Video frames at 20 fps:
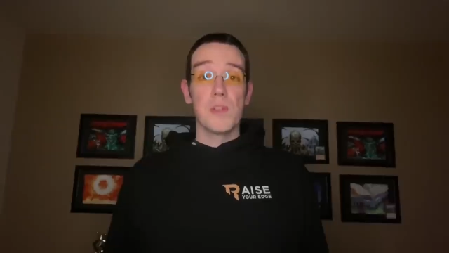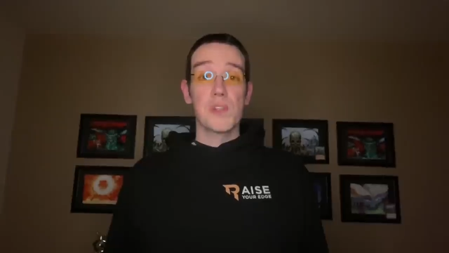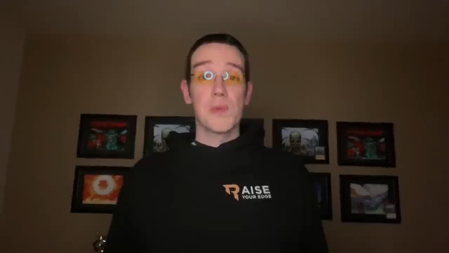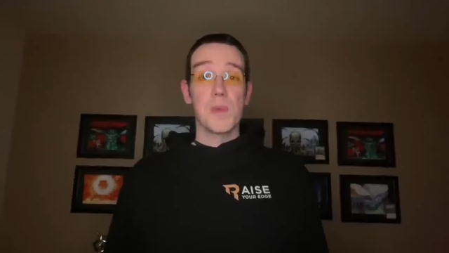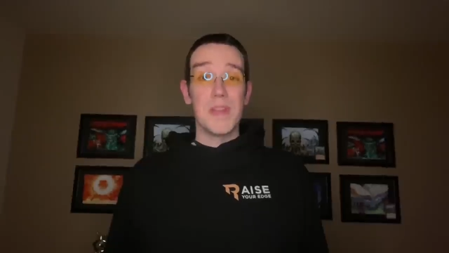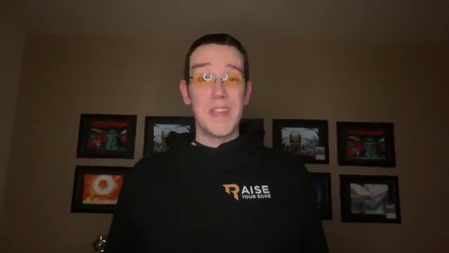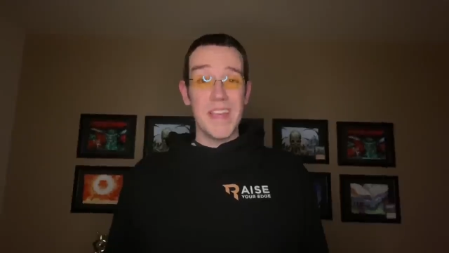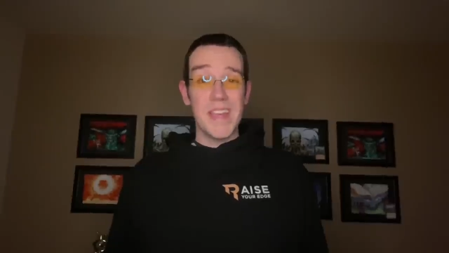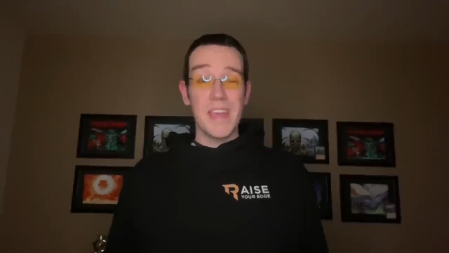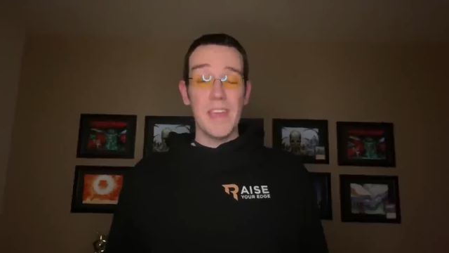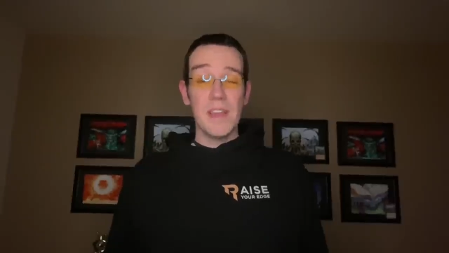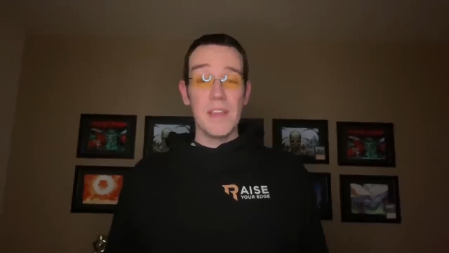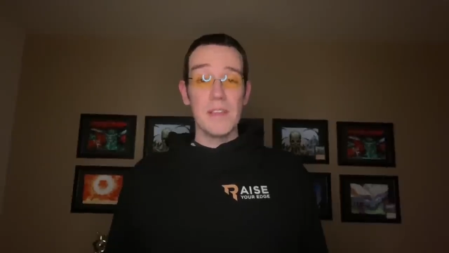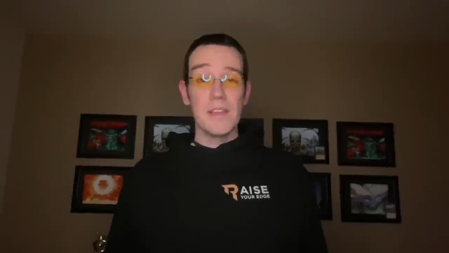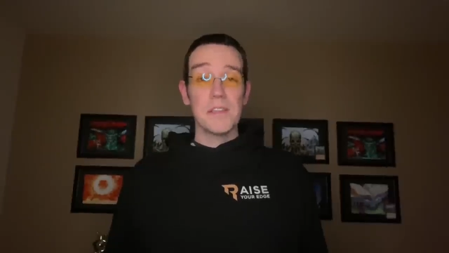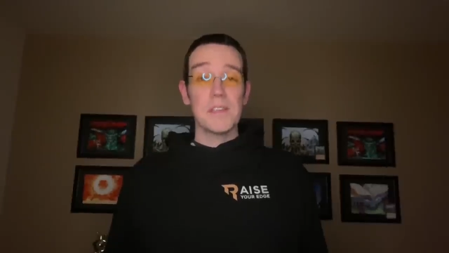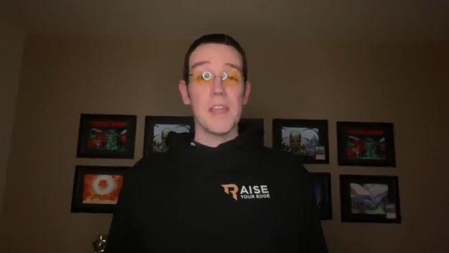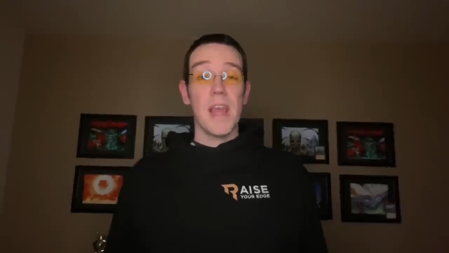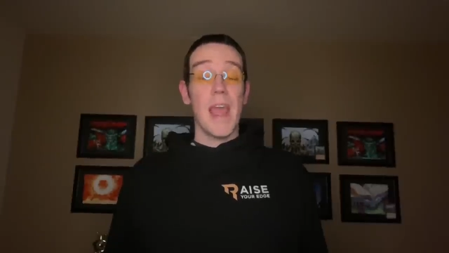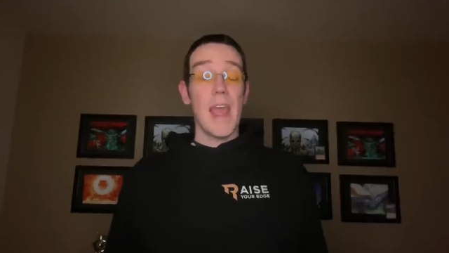
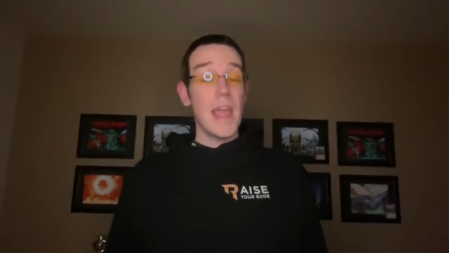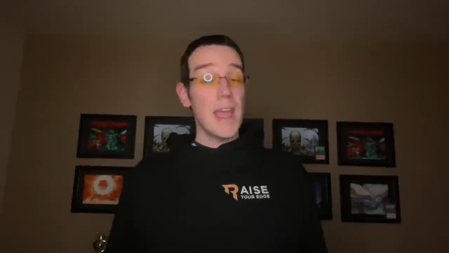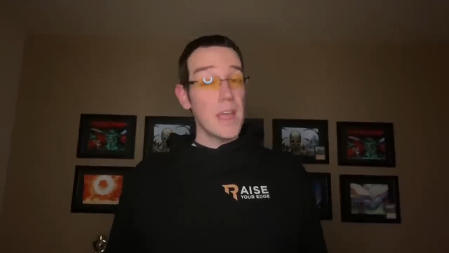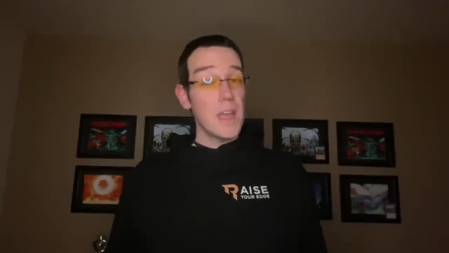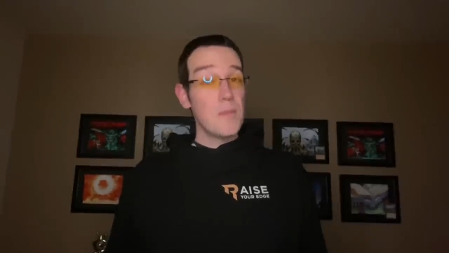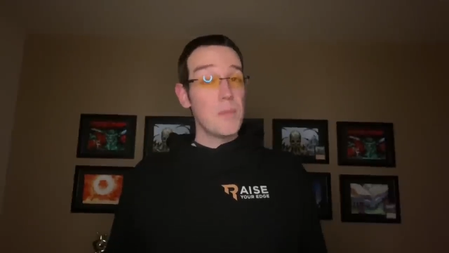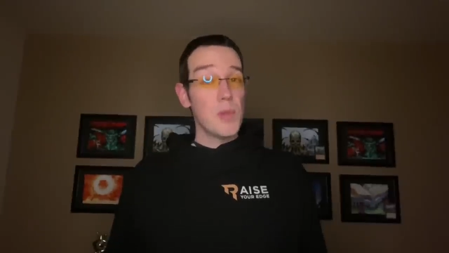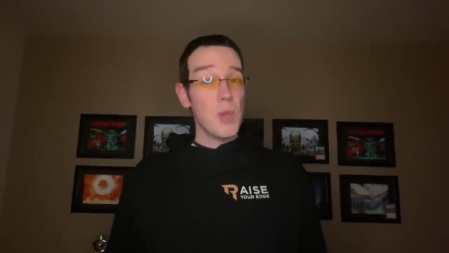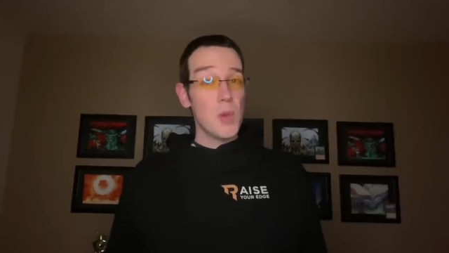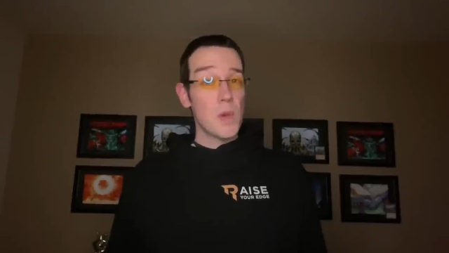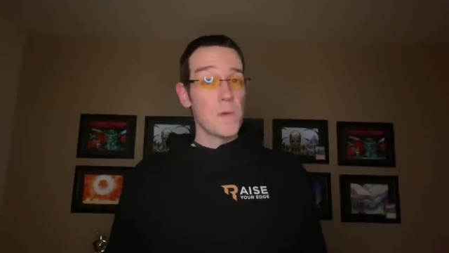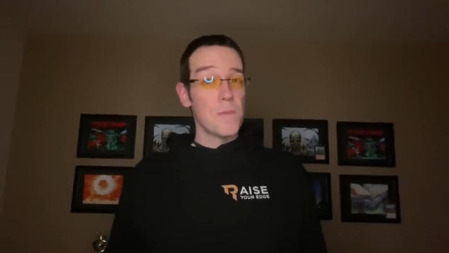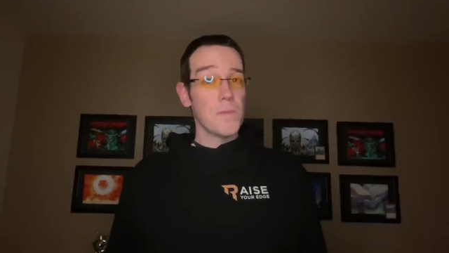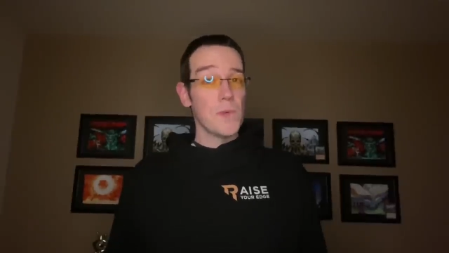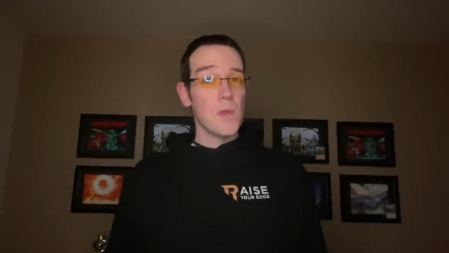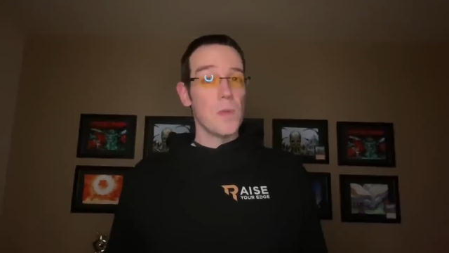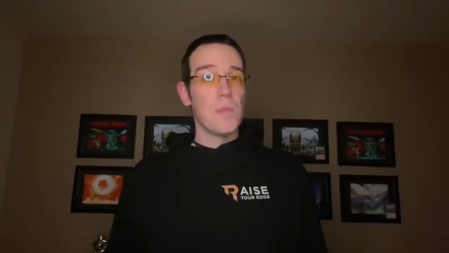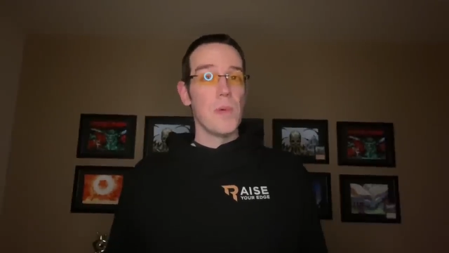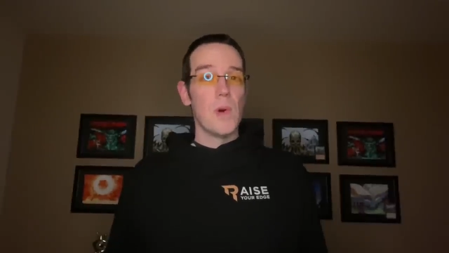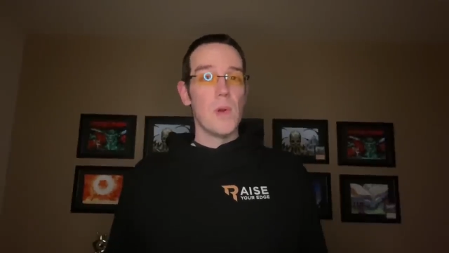ridiculous and
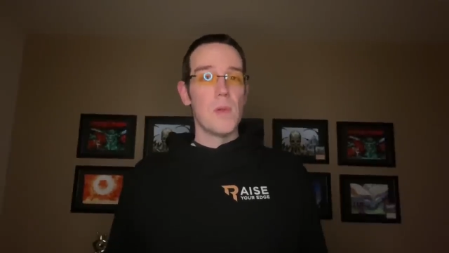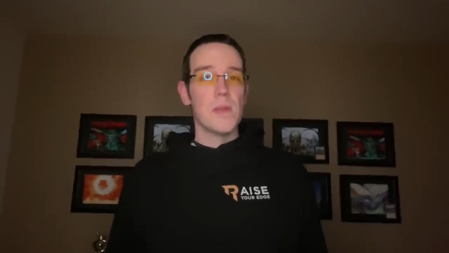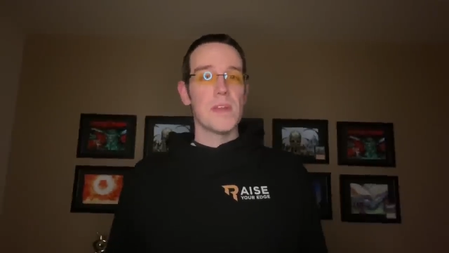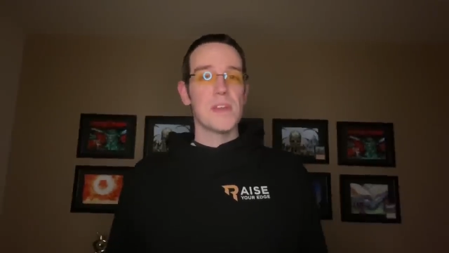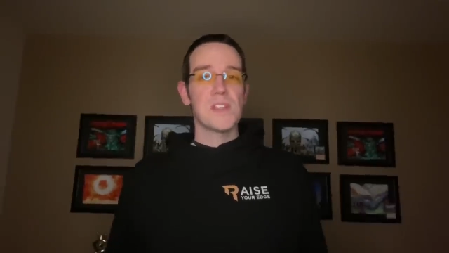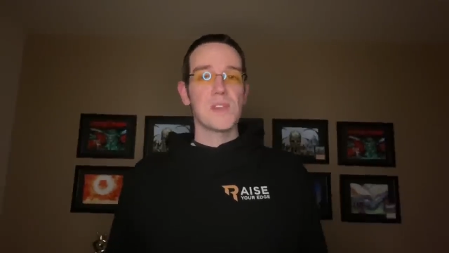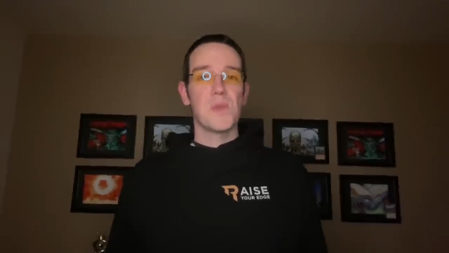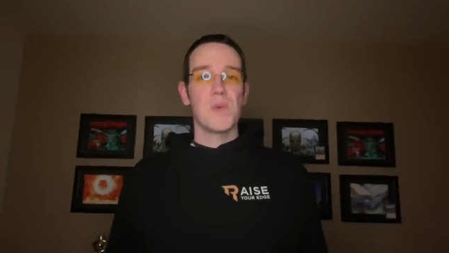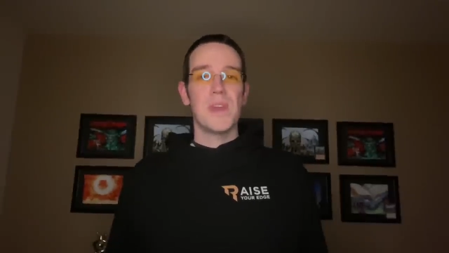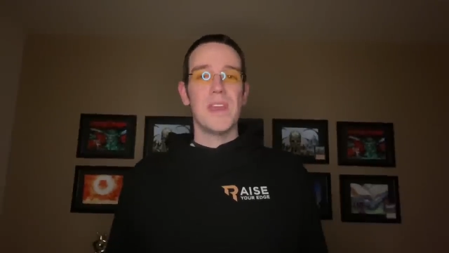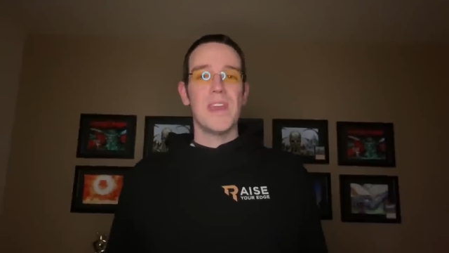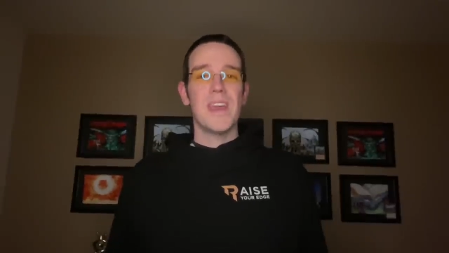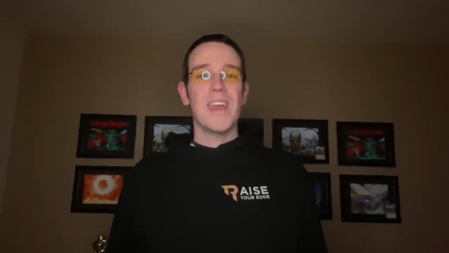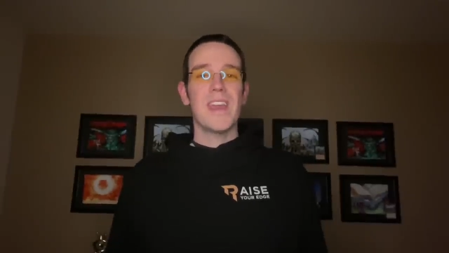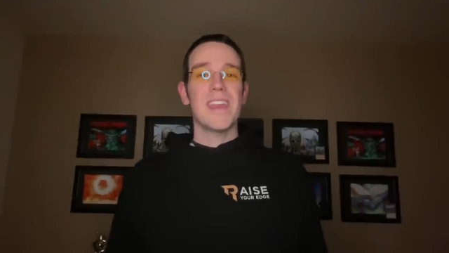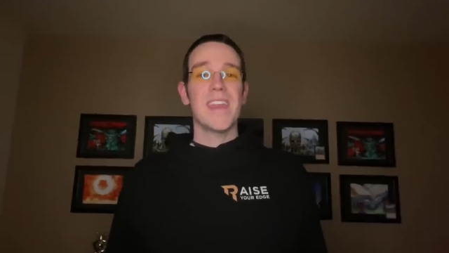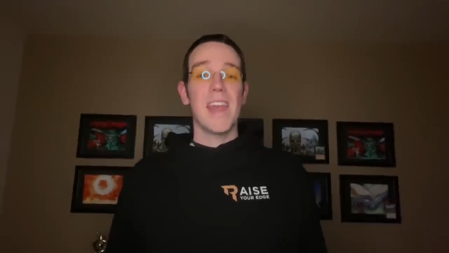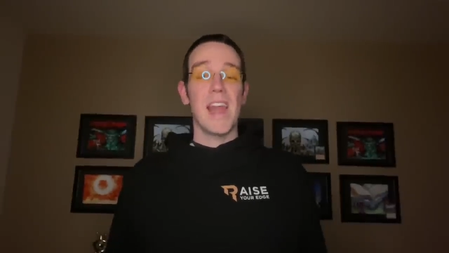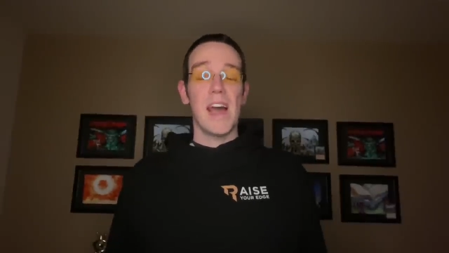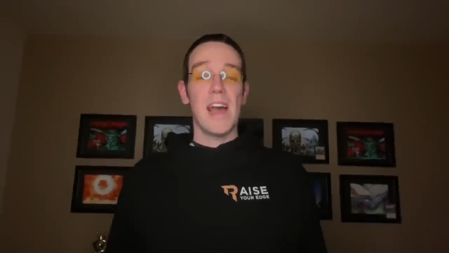beautiful bowling swing
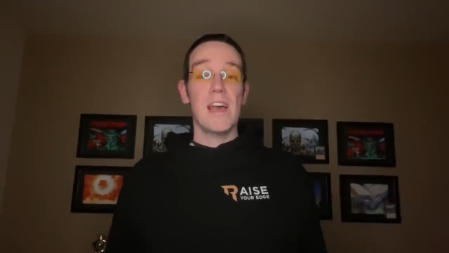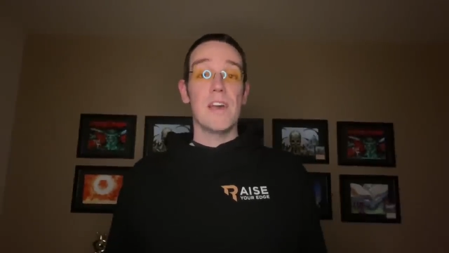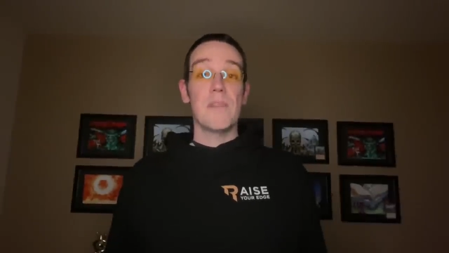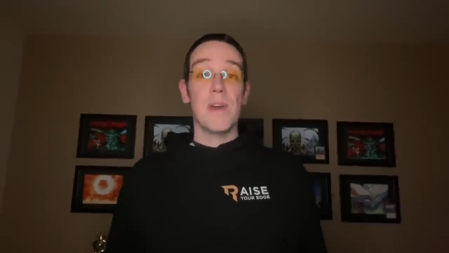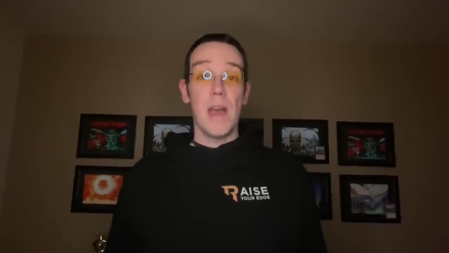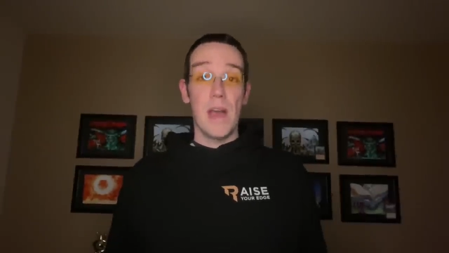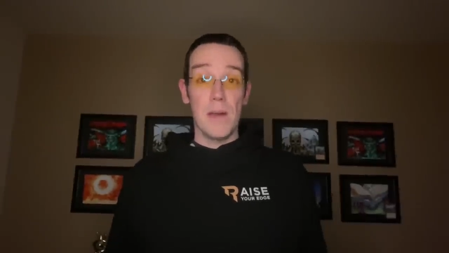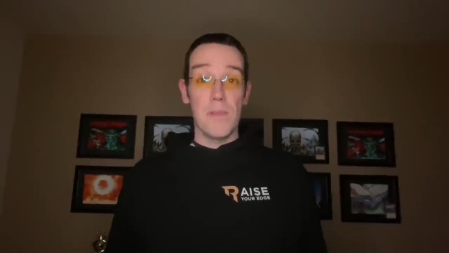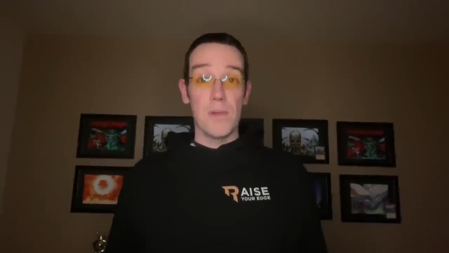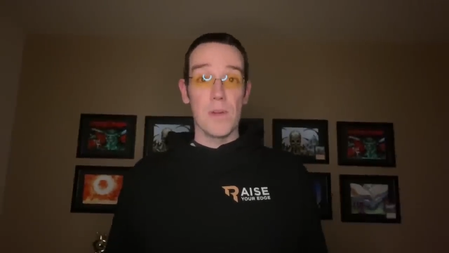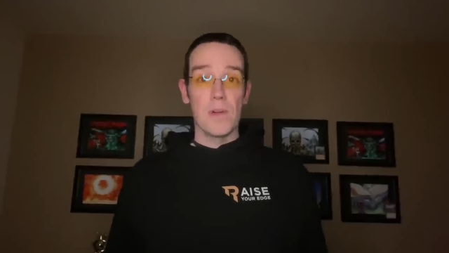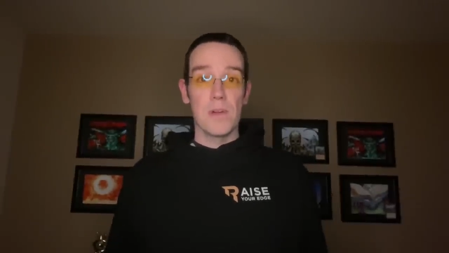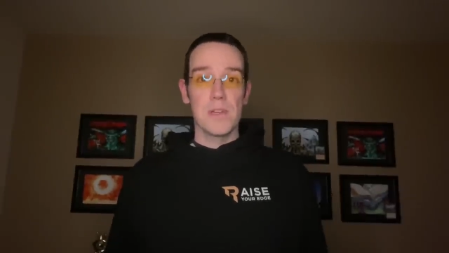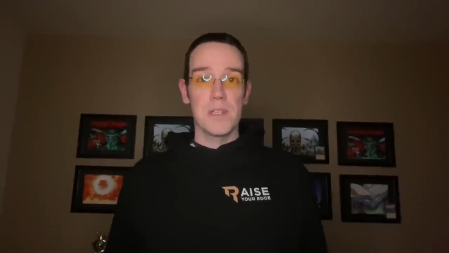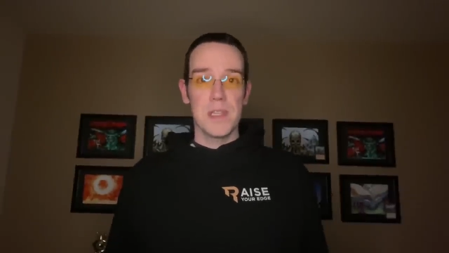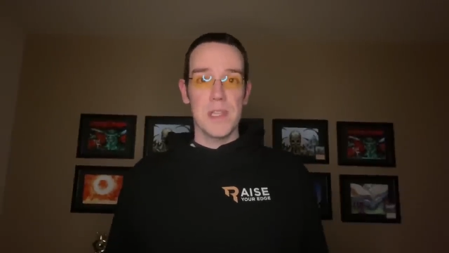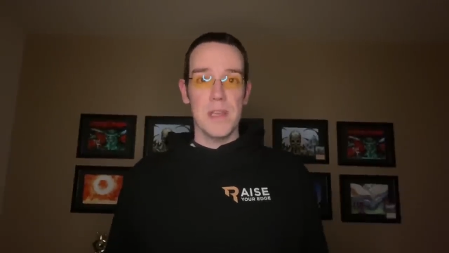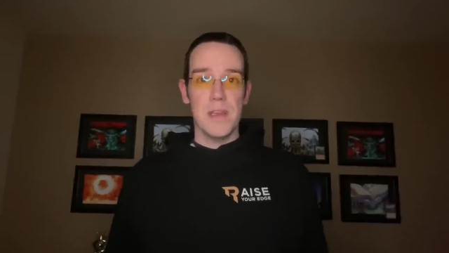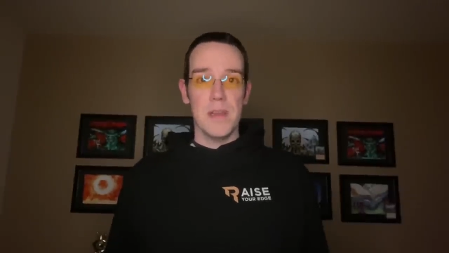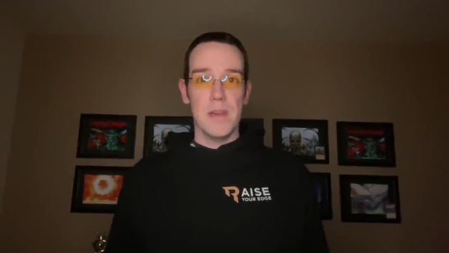that I have ever
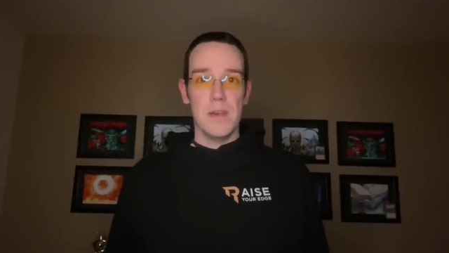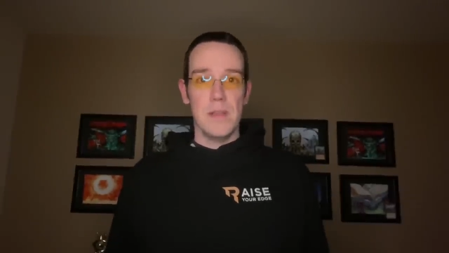seen.